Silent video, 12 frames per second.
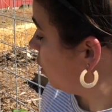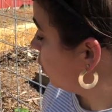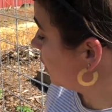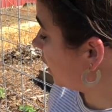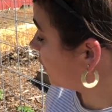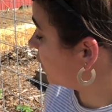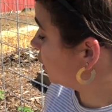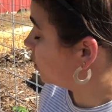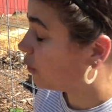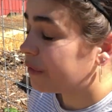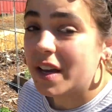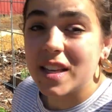We got the
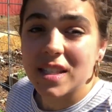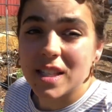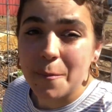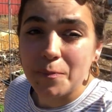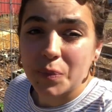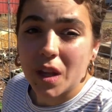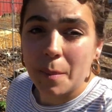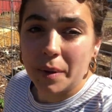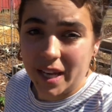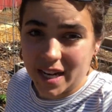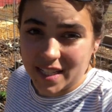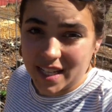loofahs
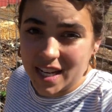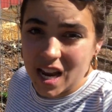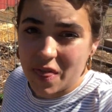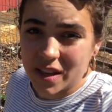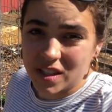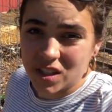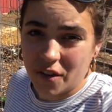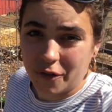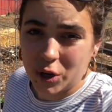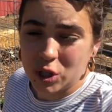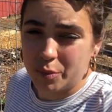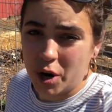planted. This is the
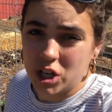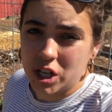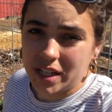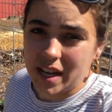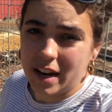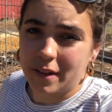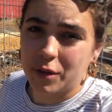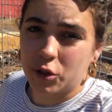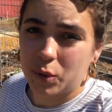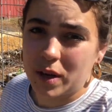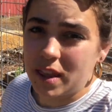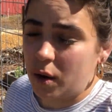first project out of
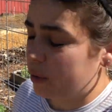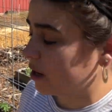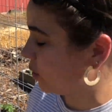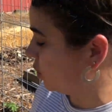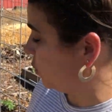three that we are